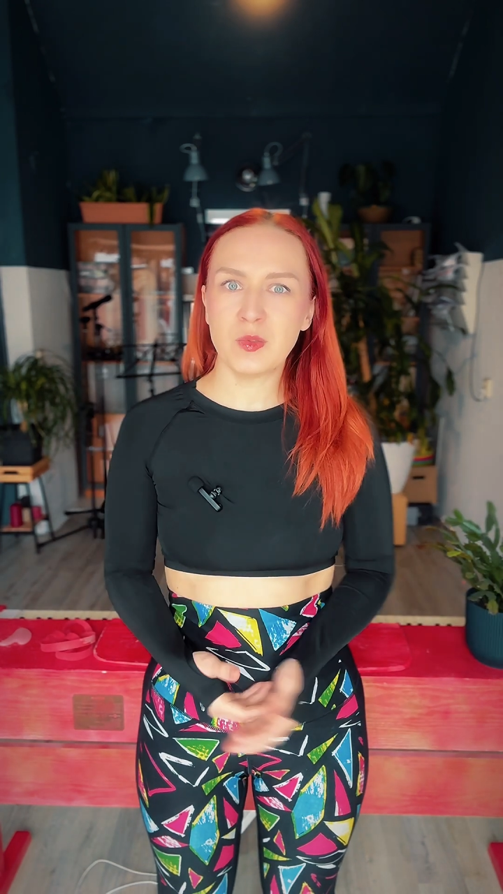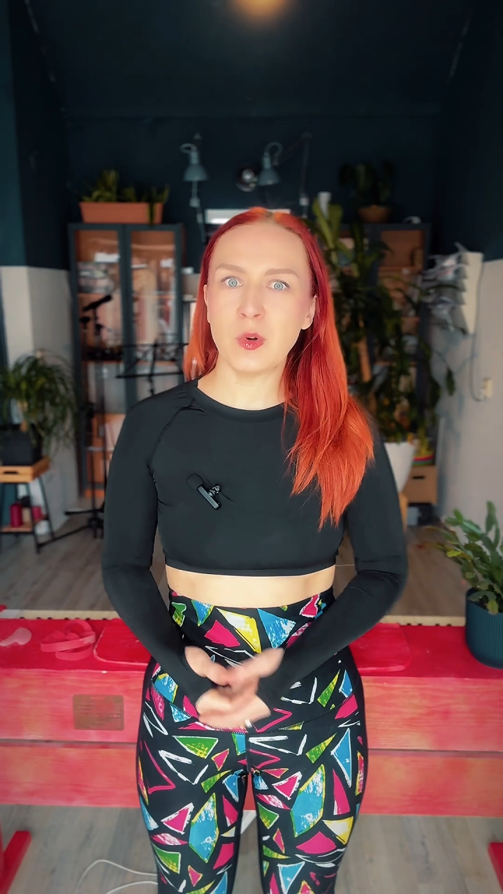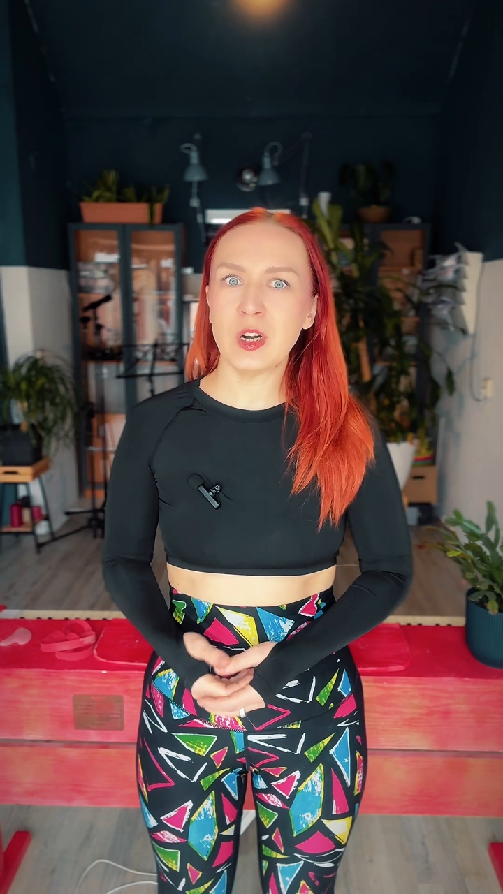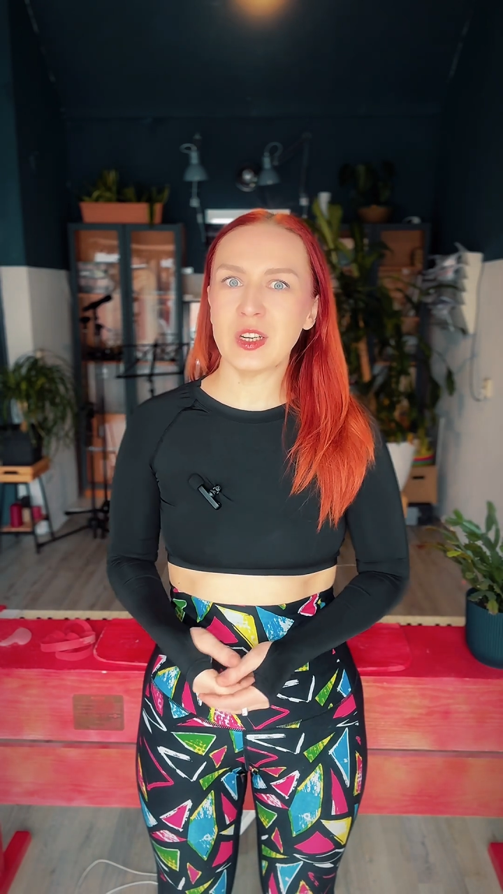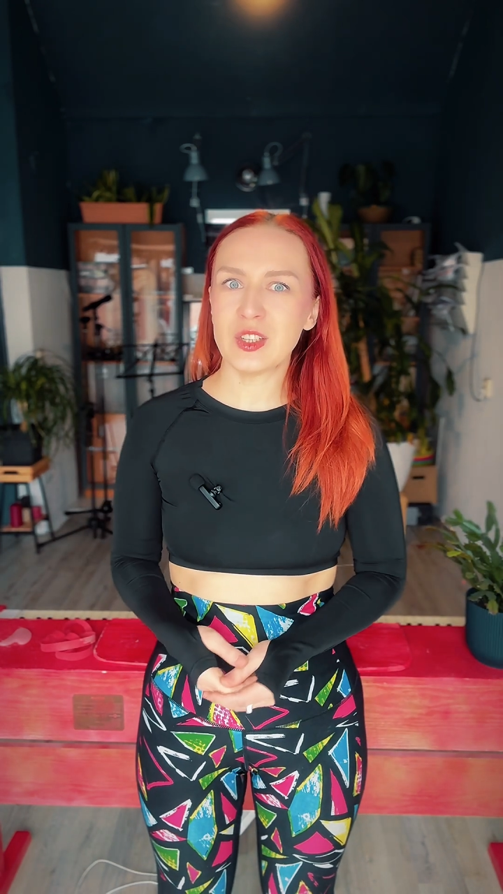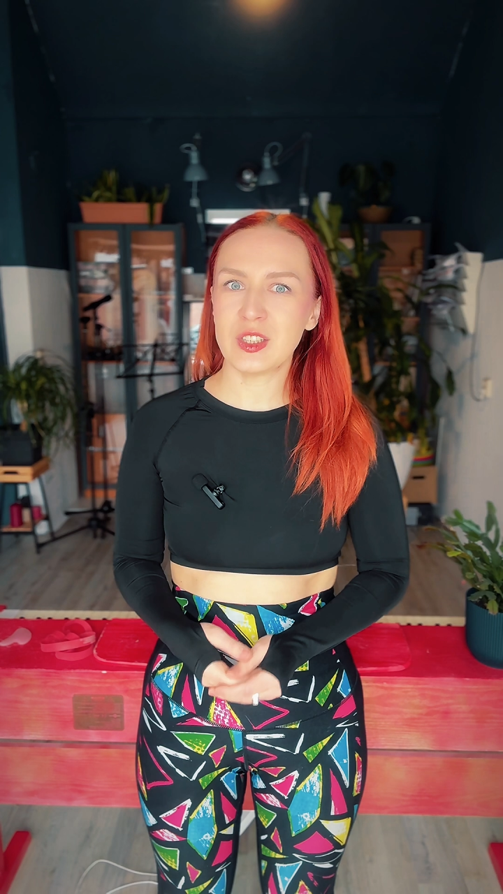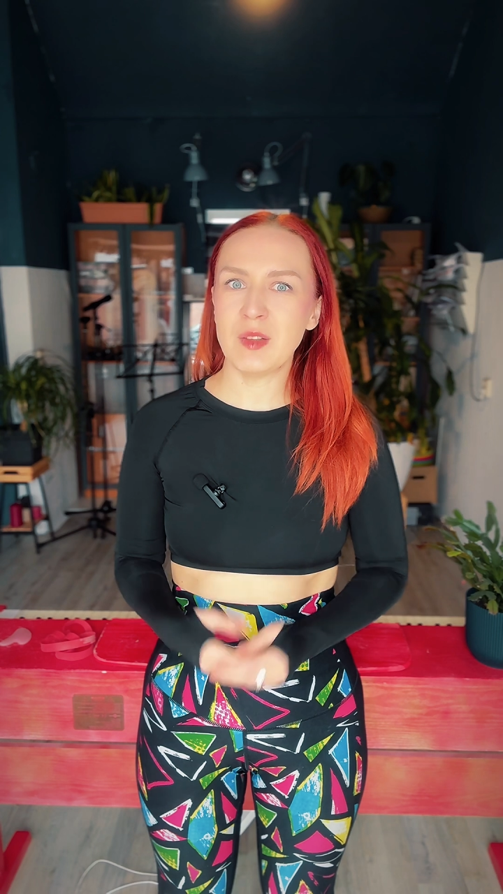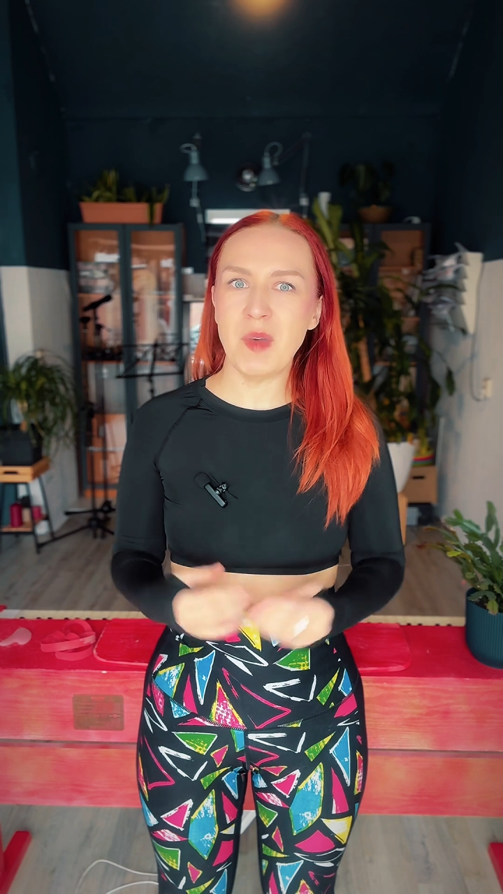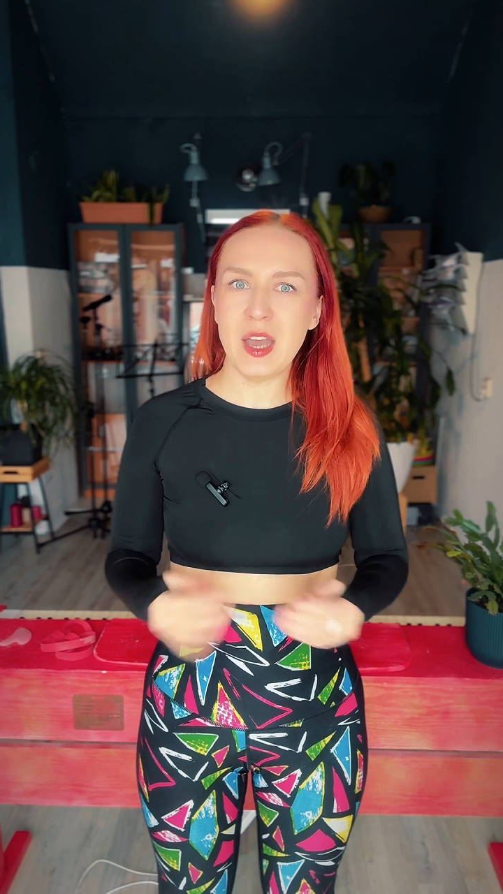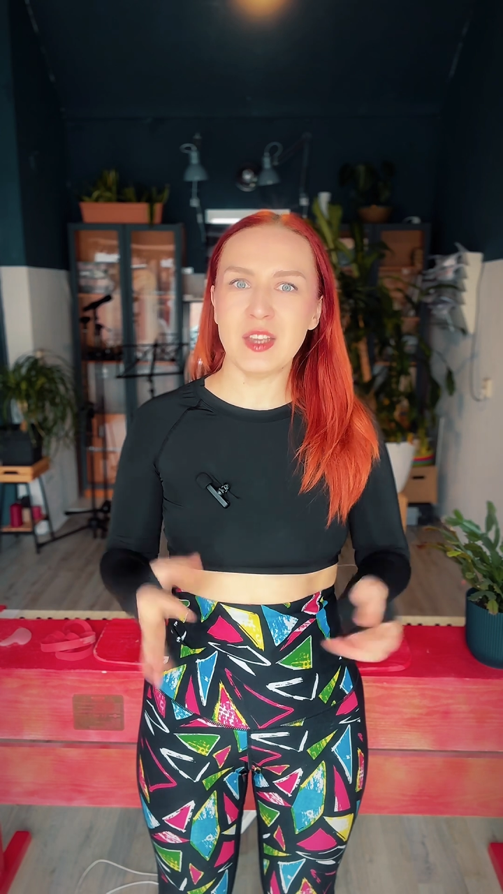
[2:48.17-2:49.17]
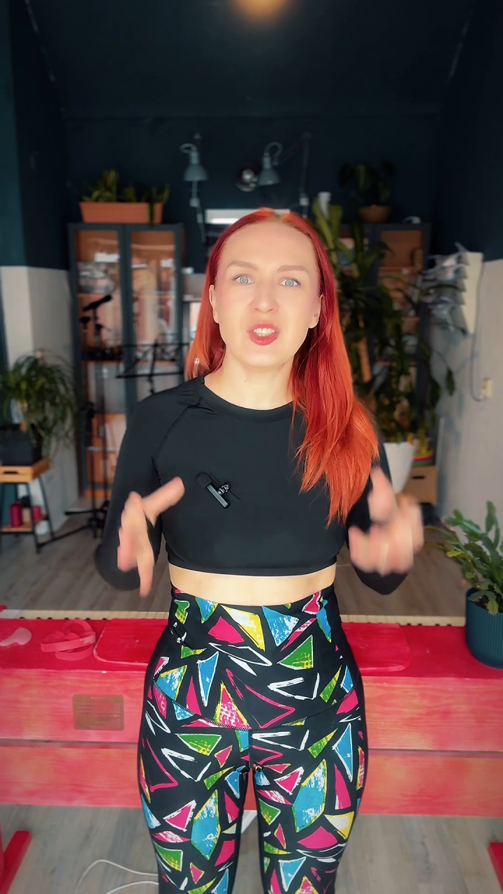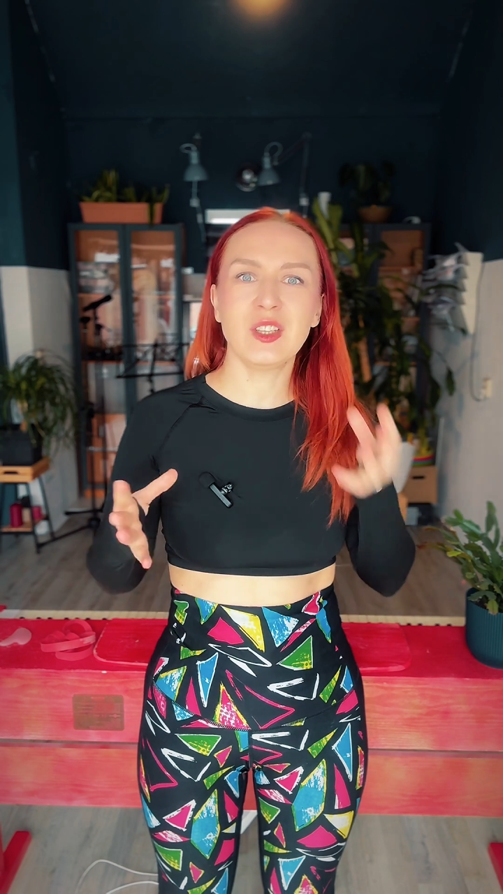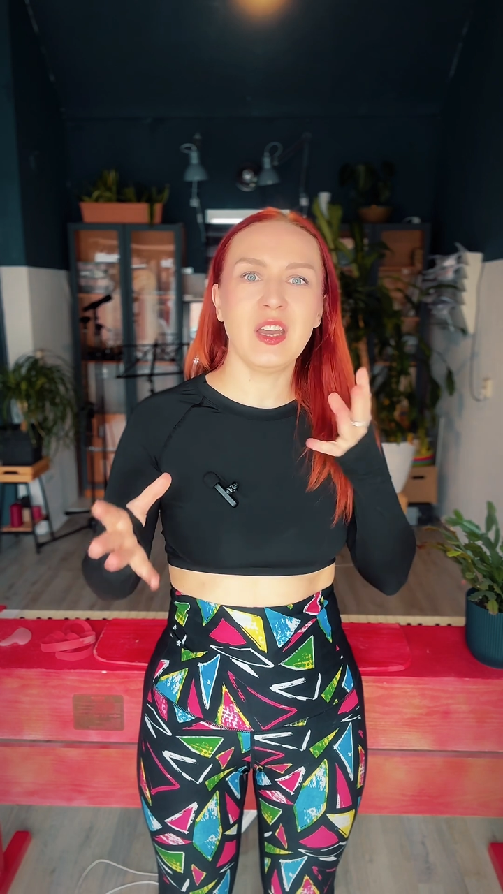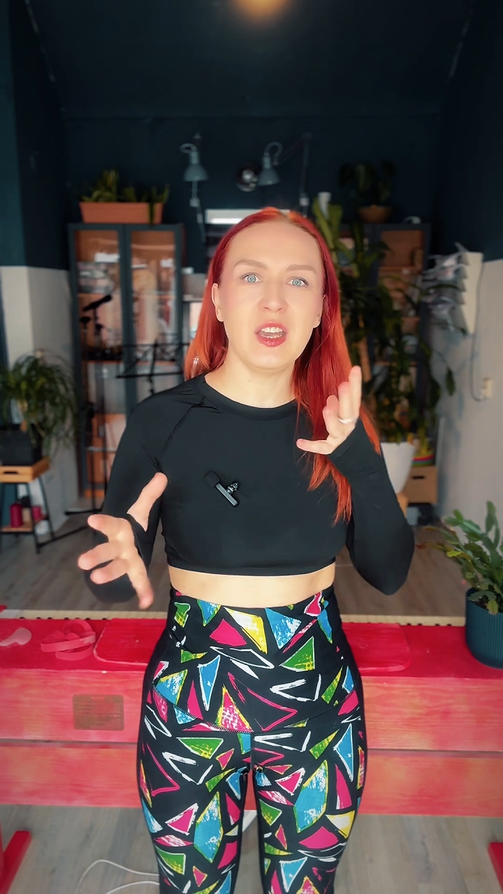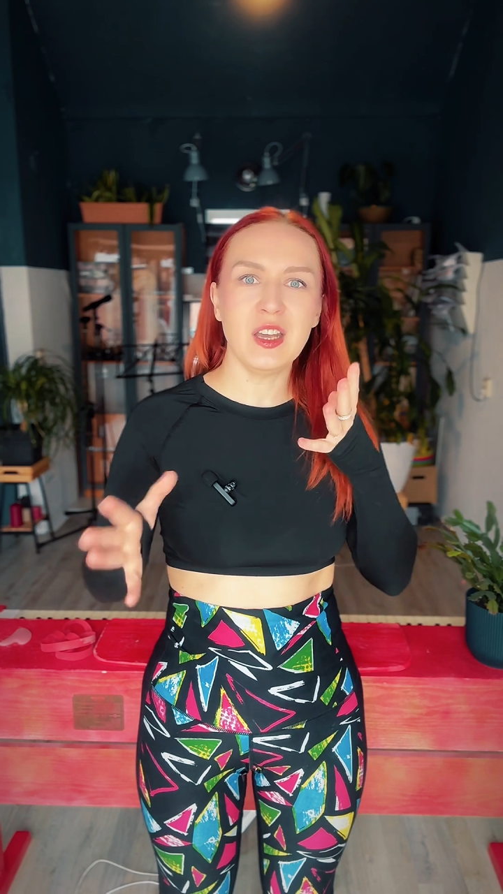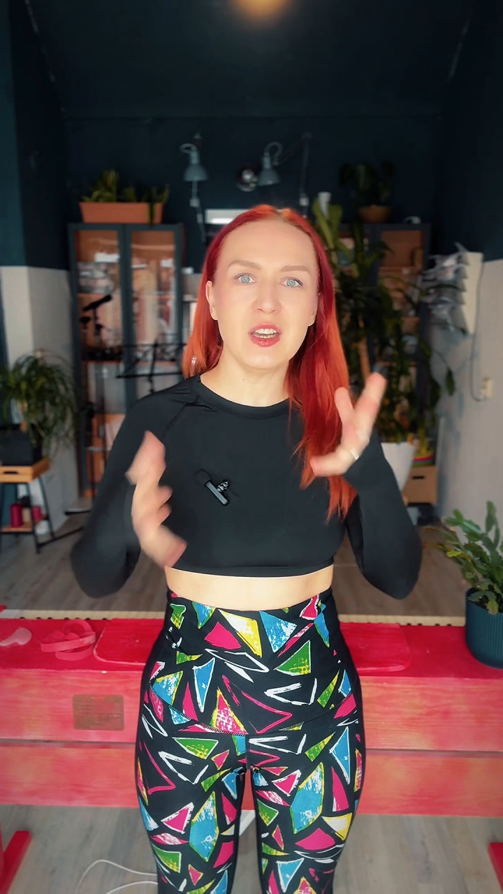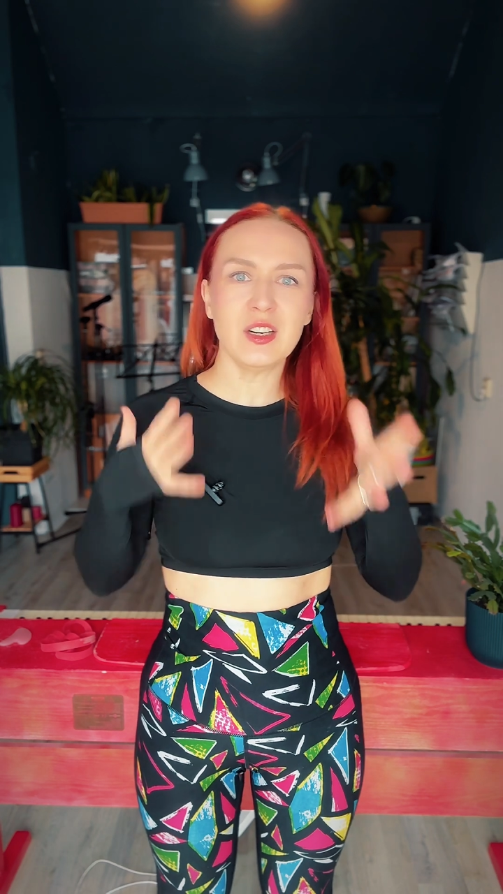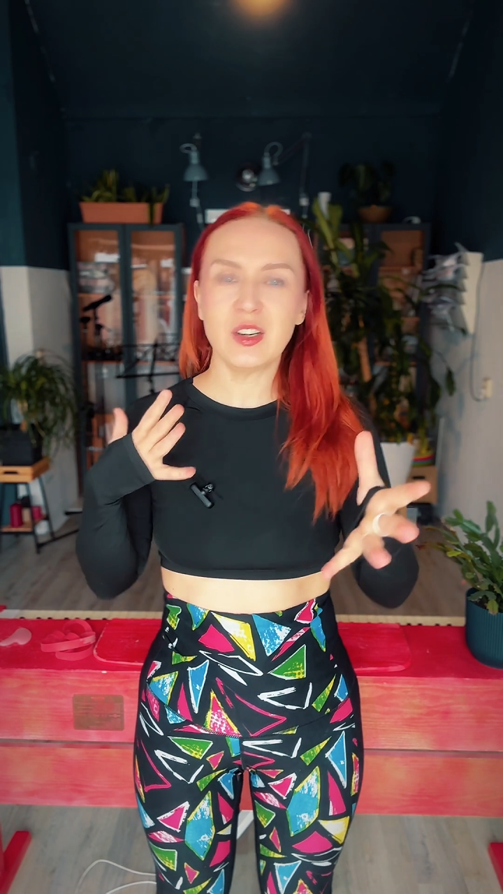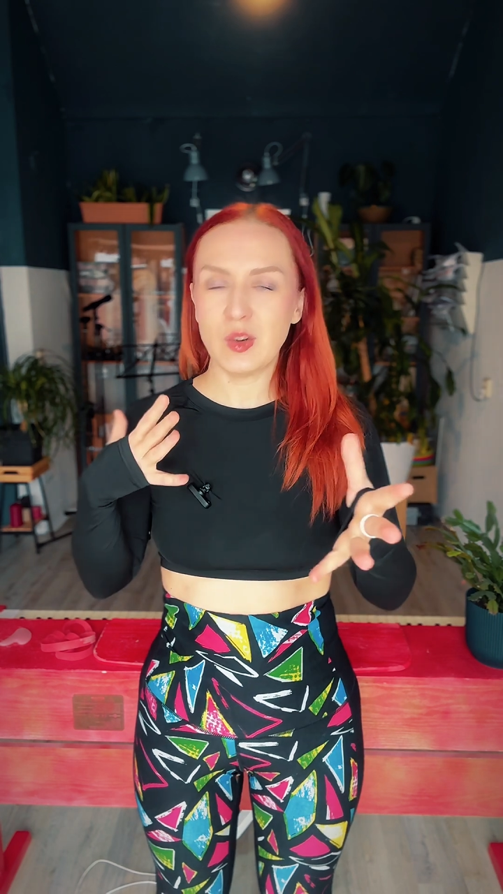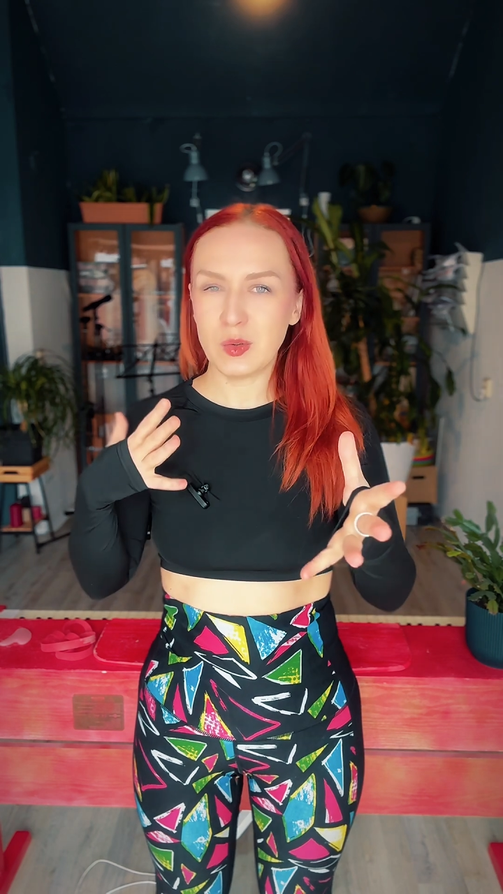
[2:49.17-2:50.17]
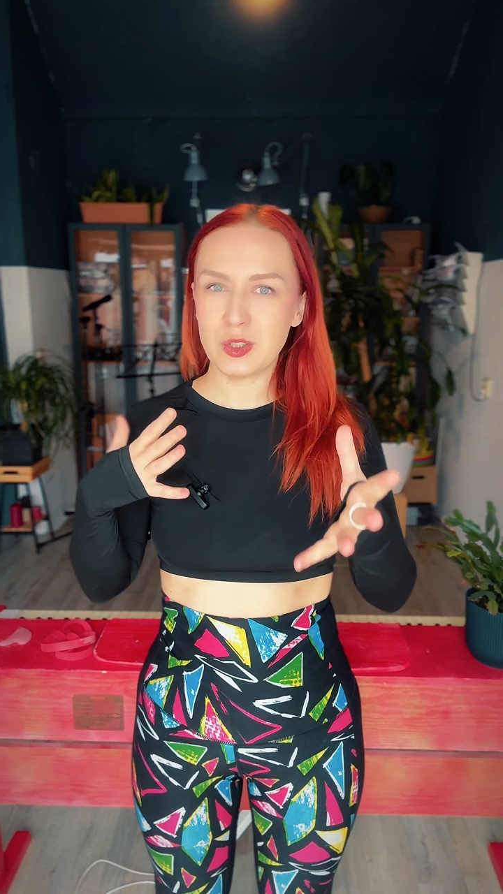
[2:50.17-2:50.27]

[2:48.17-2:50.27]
works the best the air